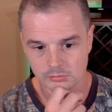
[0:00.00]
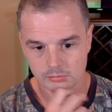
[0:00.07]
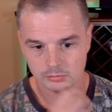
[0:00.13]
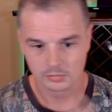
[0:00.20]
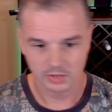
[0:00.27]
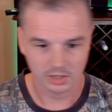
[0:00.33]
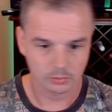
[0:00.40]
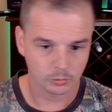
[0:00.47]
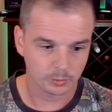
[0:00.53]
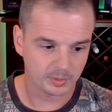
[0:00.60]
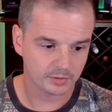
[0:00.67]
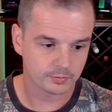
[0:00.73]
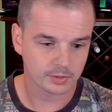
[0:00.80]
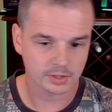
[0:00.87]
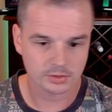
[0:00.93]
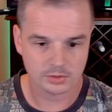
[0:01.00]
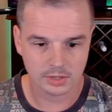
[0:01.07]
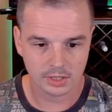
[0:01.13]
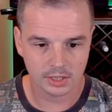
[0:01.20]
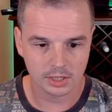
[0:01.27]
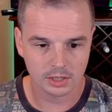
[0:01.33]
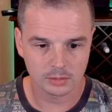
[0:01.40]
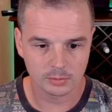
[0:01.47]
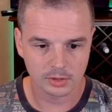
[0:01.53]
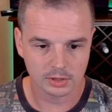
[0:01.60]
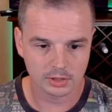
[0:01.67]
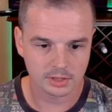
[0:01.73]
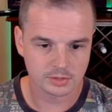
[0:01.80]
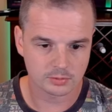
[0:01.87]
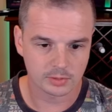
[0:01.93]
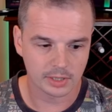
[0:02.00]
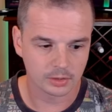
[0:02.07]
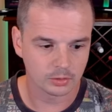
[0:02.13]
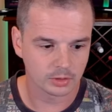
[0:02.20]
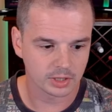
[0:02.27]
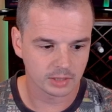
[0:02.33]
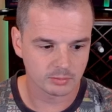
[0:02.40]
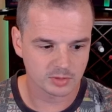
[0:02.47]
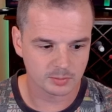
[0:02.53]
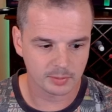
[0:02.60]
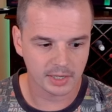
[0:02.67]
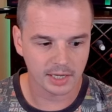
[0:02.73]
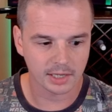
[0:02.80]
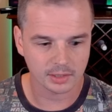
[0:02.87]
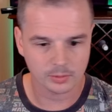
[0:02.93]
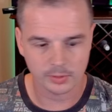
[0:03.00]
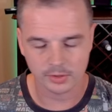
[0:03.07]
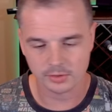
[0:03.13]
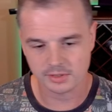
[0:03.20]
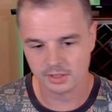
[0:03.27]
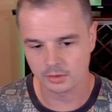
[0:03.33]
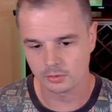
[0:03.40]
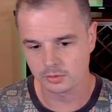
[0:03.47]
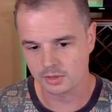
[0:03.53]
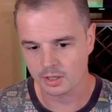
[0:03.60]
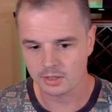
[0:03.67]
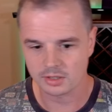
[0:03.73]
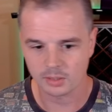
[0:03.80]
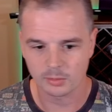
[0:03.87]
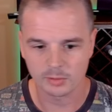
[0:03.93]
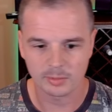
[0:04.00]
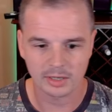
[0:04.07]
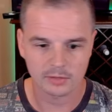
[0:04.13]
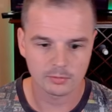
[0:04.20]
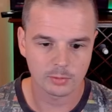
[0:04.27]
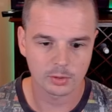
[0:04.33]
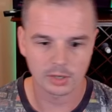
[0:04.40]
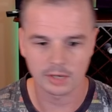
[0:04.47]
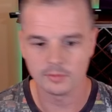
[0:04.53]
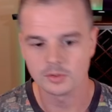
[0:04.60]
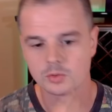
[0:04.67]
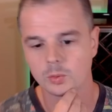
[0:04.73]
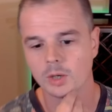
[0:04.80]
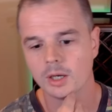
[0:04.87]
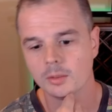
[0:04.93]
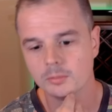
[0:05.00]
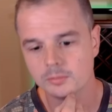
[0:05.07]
That would be frustrating, but at least Rancor comes back. We got Sentinel's Eyes coming back from the grave as well.